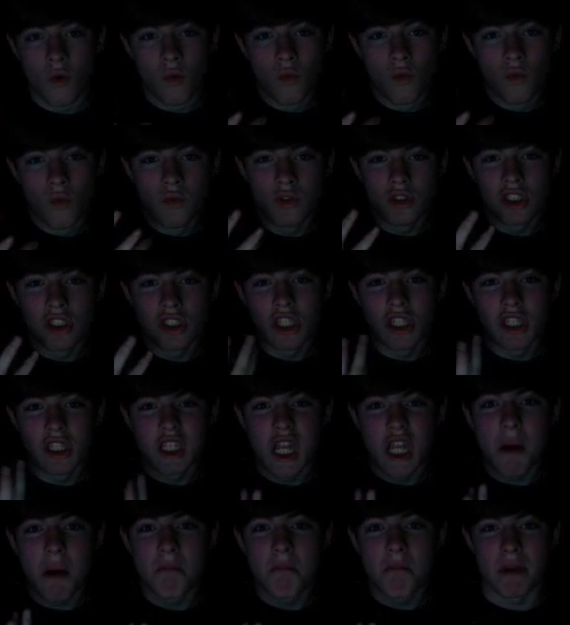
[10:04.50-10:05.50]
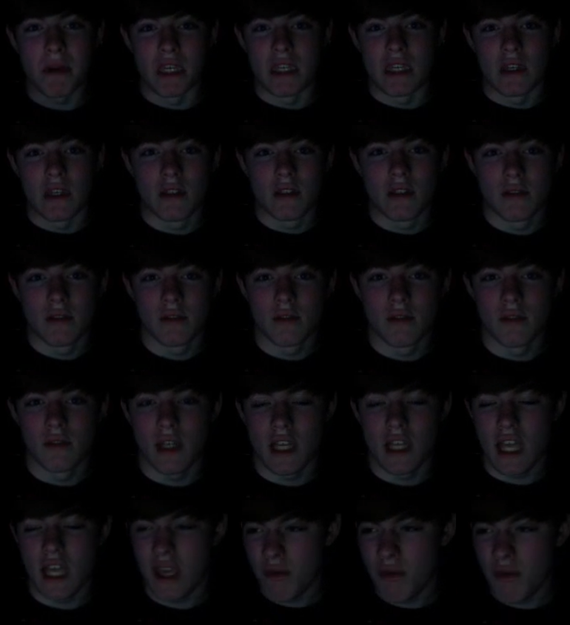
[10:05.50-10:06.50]
was lumpy.
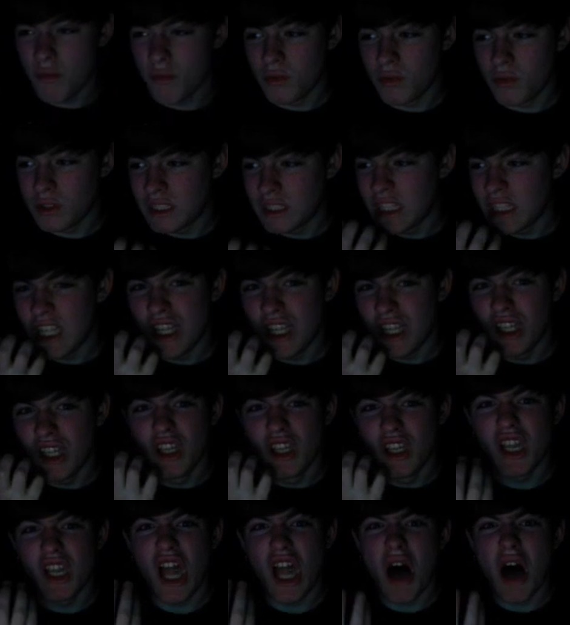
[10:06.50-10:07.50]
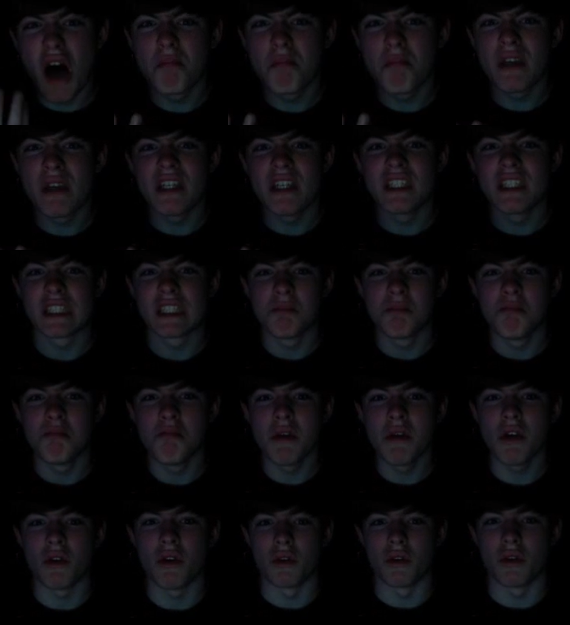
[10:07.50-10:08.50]
It was the lumpiest
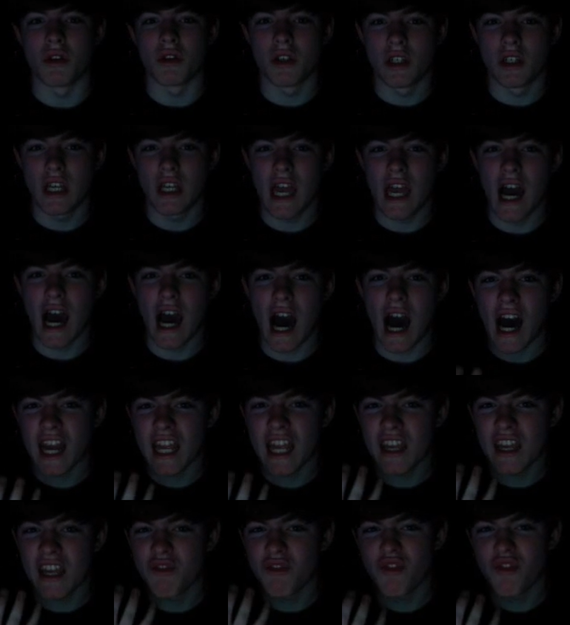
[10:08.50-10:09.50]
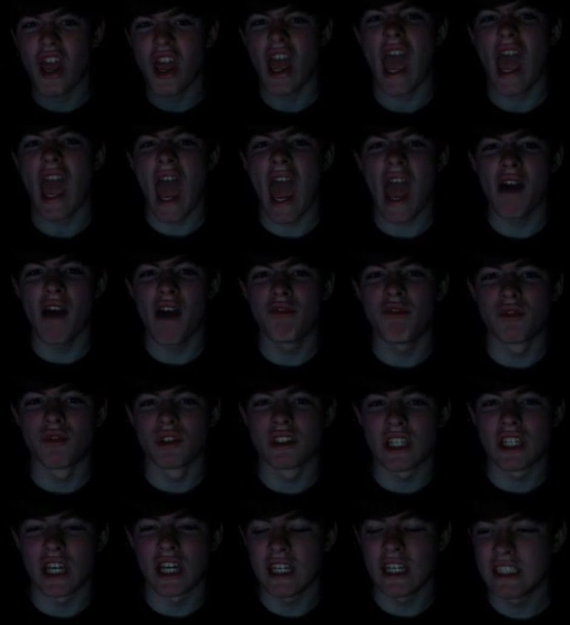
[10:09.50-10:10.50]
milk I have ever
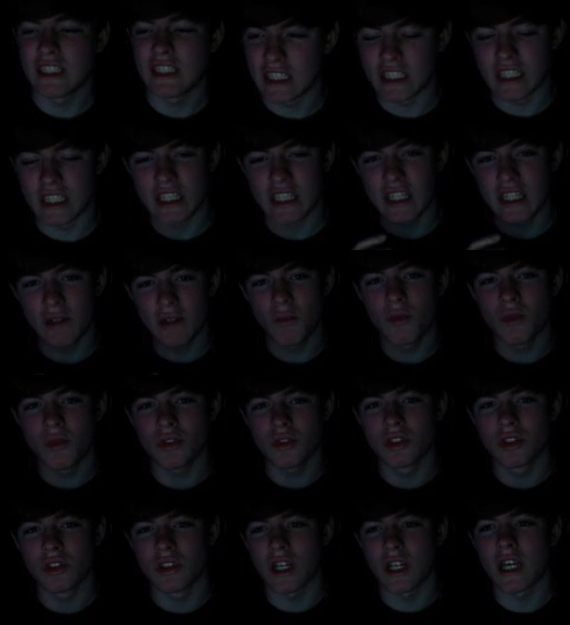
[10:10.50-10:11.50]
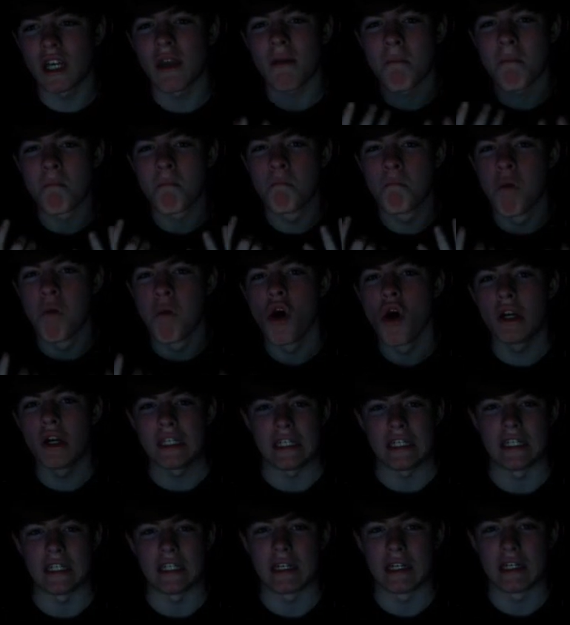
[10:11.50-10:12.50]
tasted. It was like
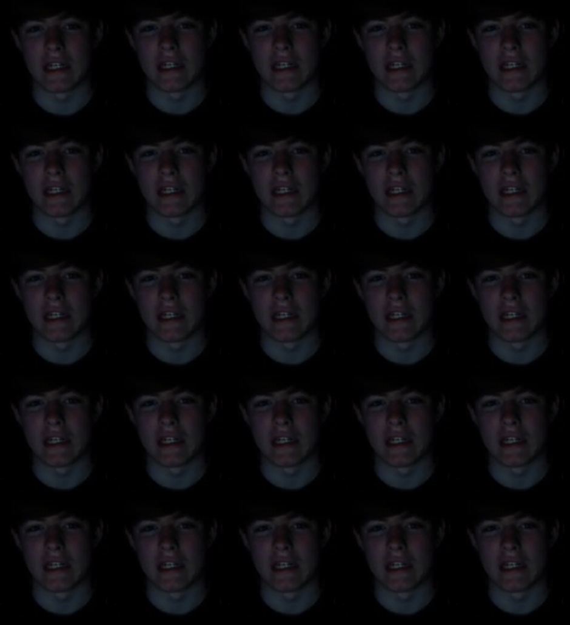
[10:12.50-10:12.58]
pudding